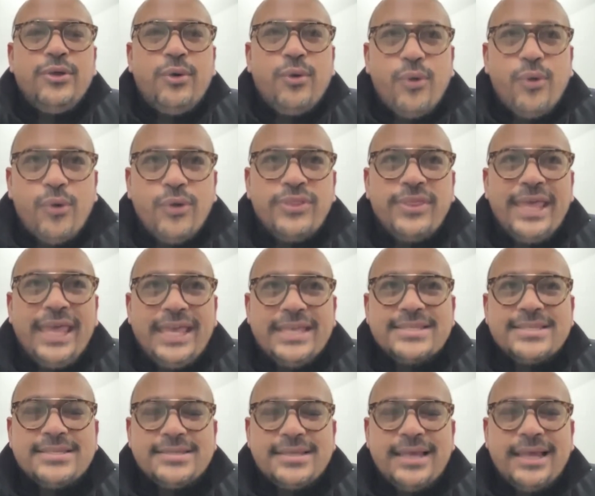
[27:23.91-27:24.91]
or the
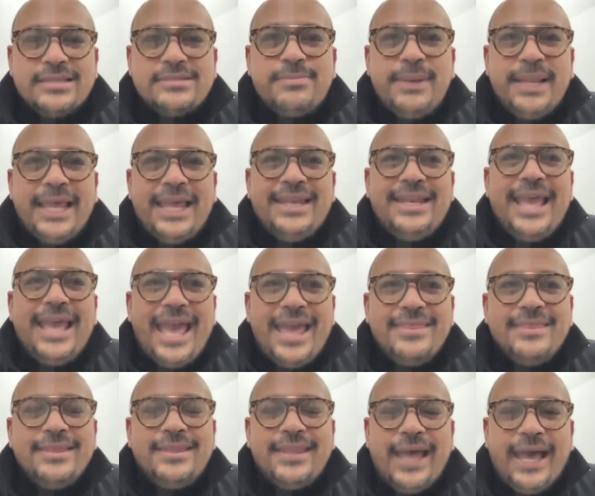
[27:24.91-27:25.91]
exercise plan
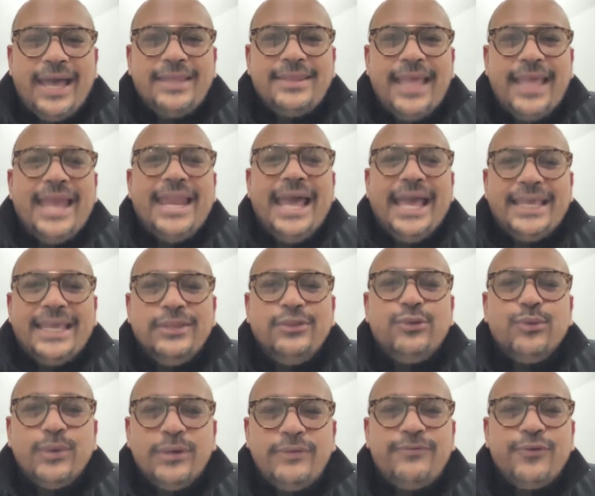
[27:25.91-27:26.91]
and the diet, and I can
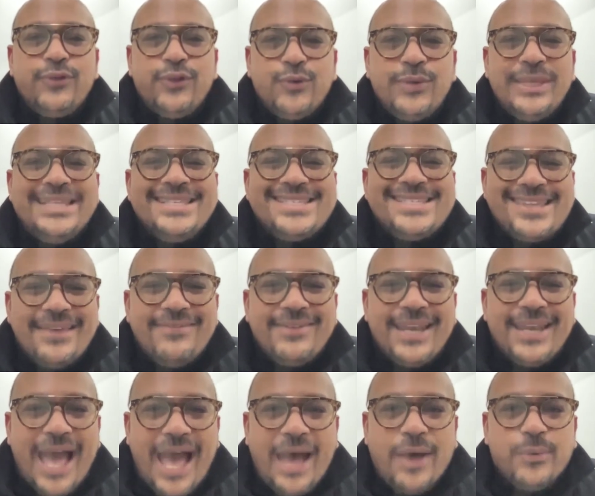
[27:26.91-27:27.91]
do it for you in
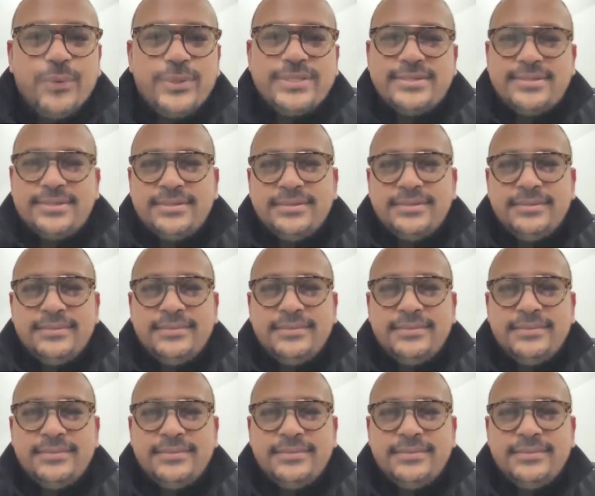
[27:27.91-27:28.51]
7 hours.